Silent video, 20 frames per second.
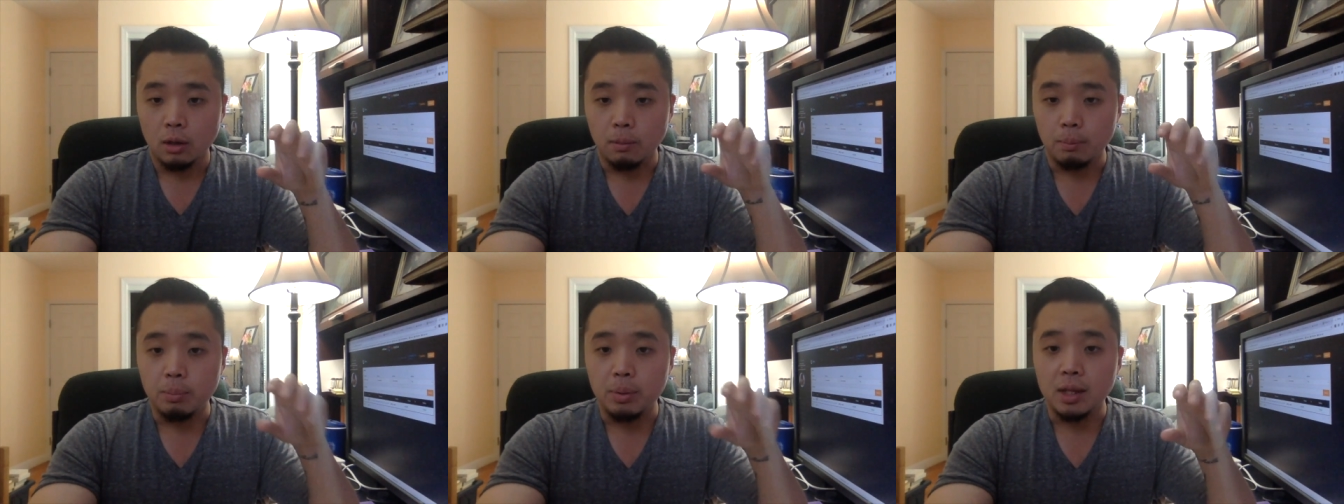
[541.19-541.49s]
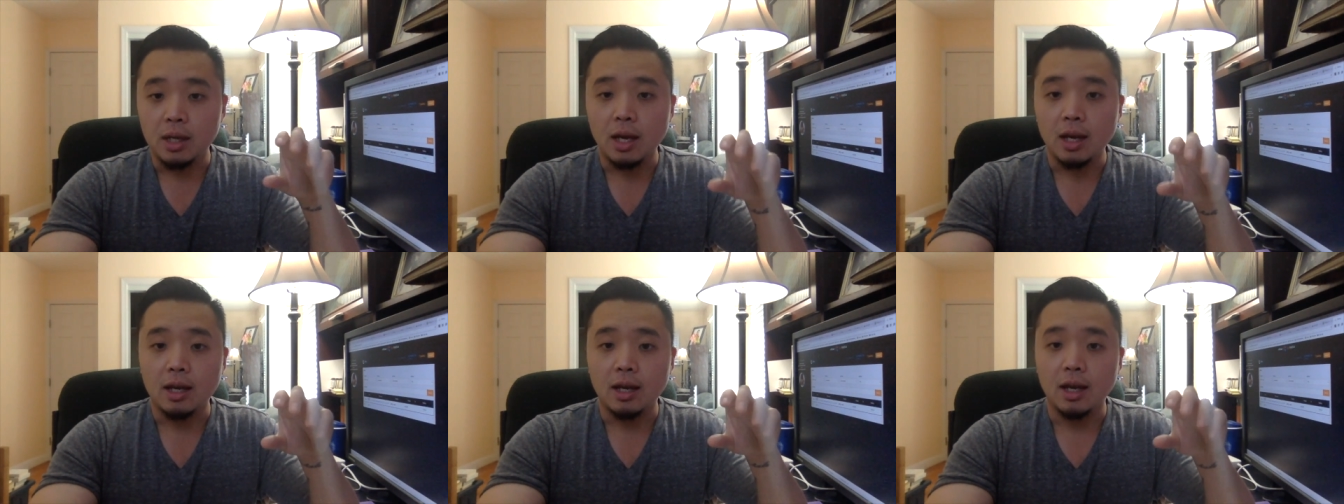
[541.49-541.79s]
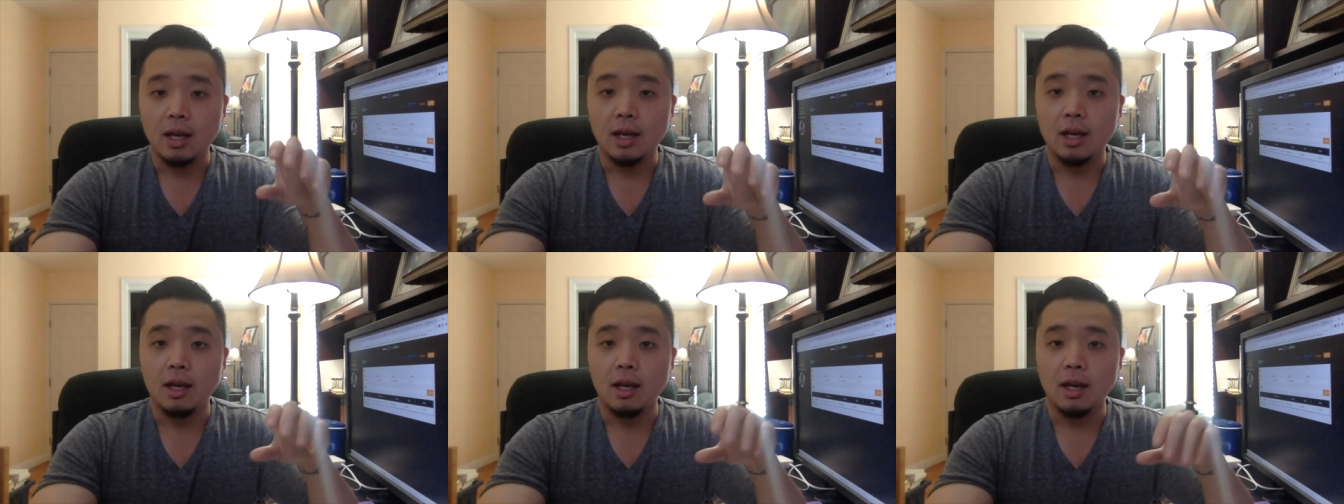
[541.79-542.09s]
being
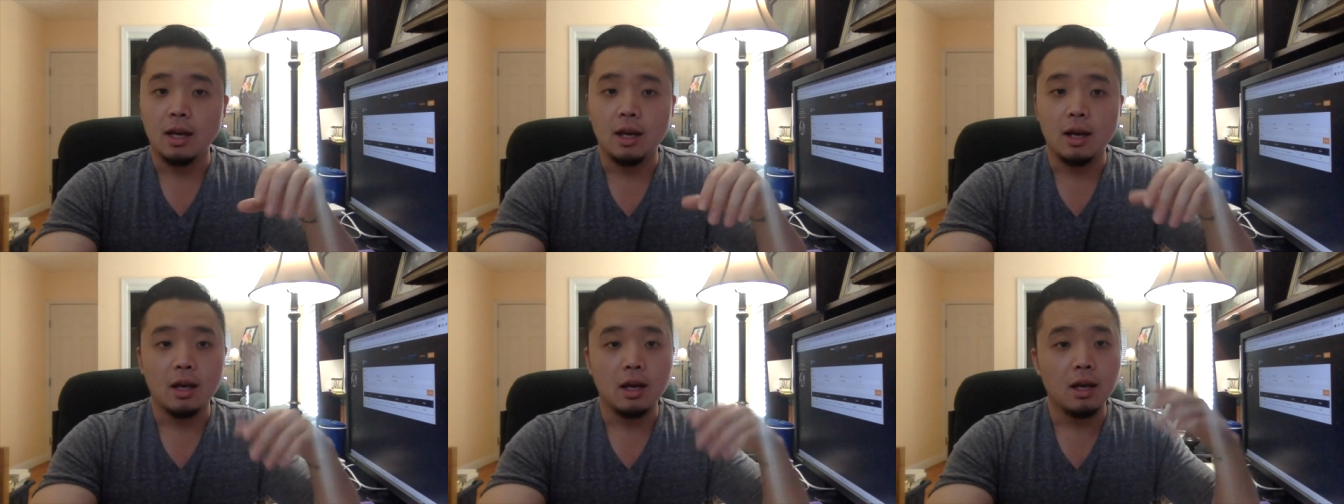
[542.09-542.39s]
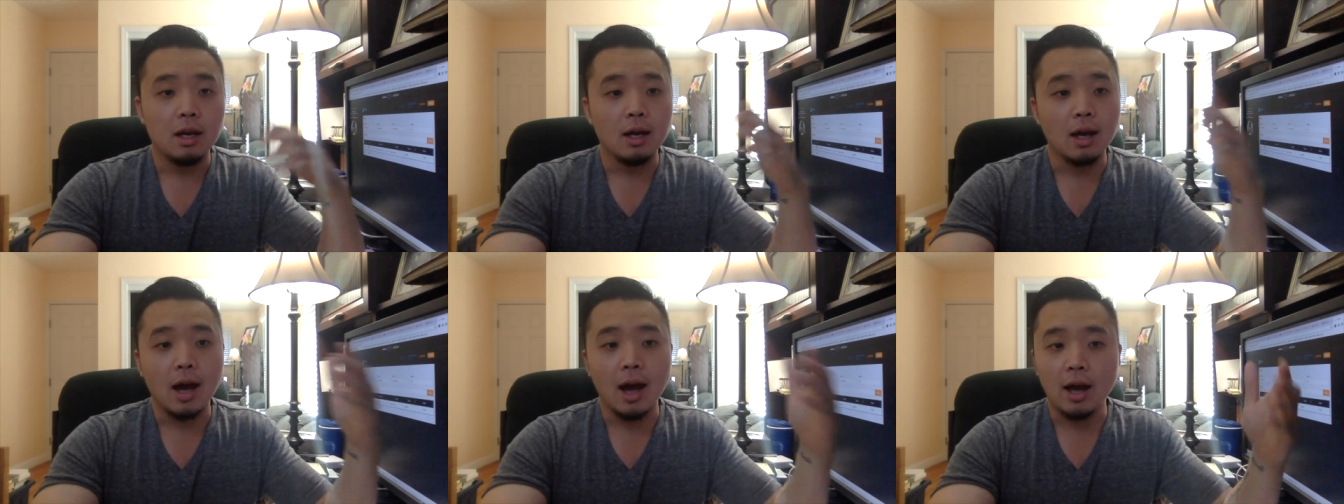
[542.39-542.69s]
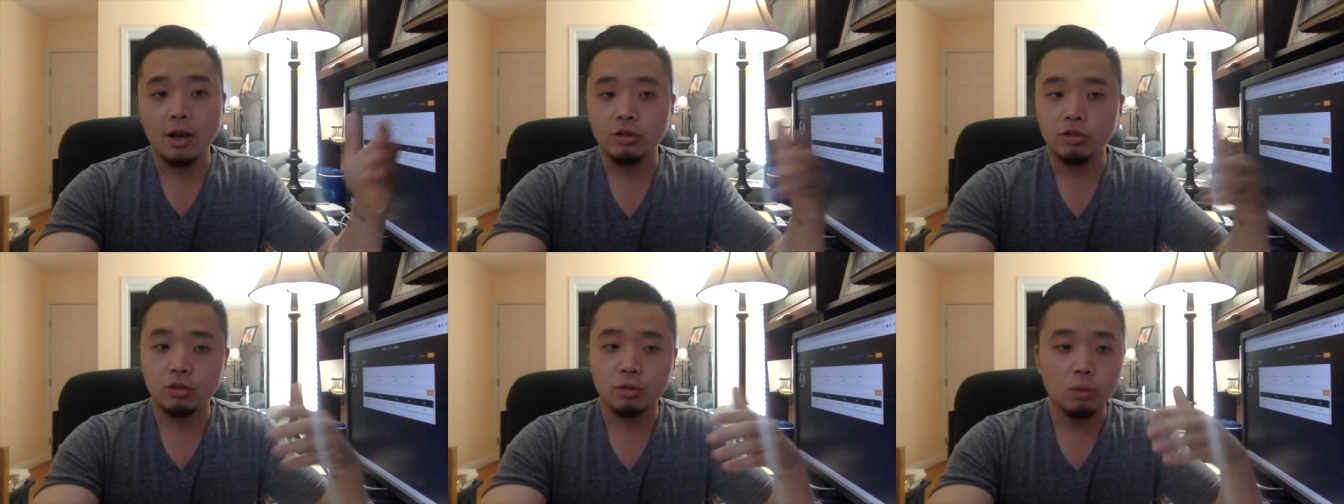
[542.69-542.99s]
in
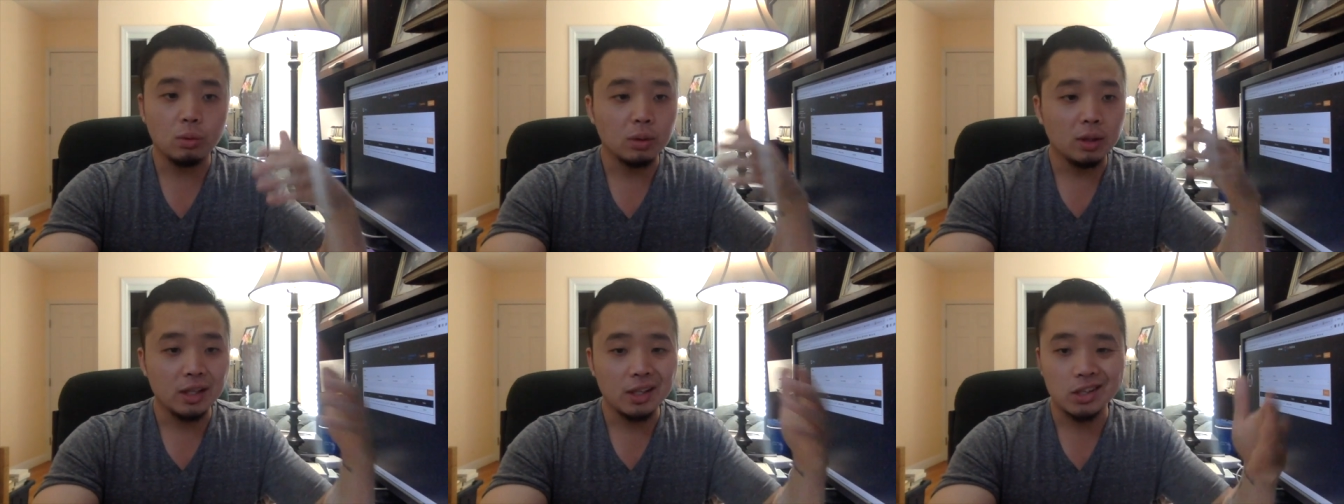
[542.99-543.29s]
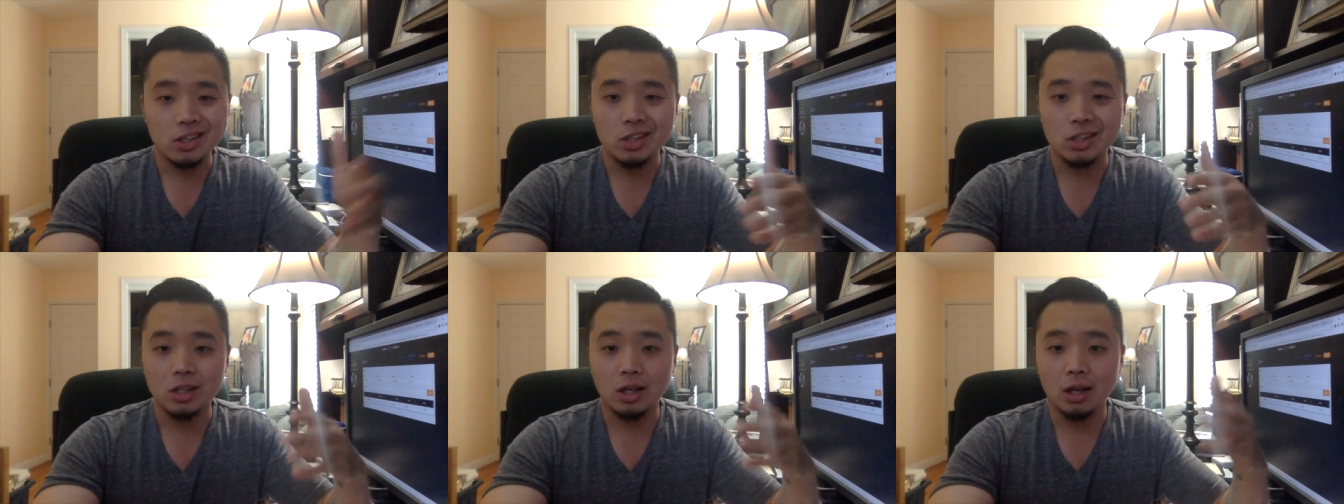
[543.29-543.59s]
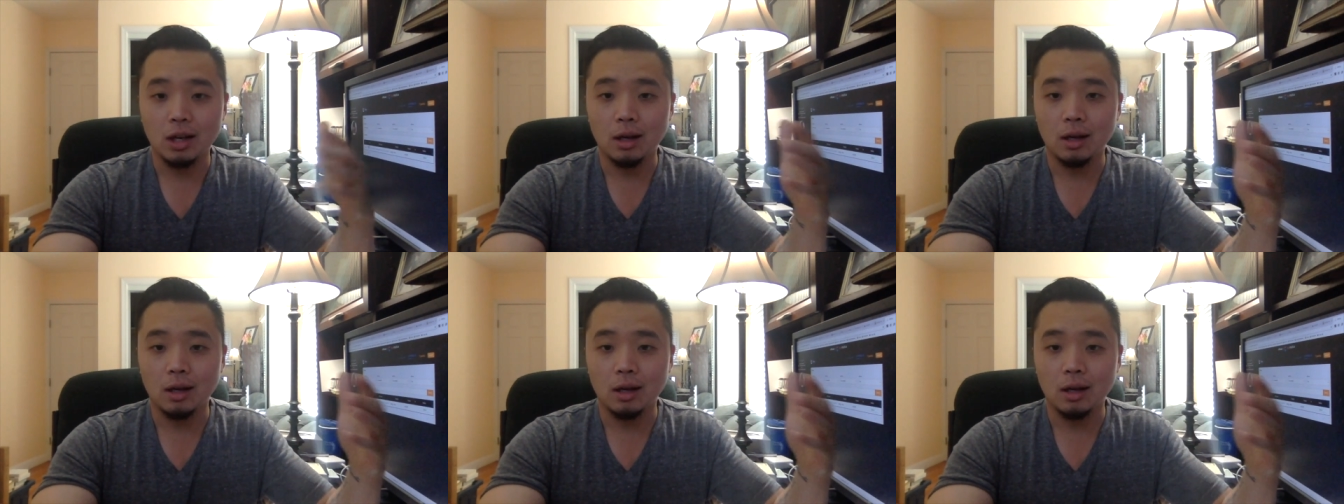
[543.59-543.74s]
high schoolish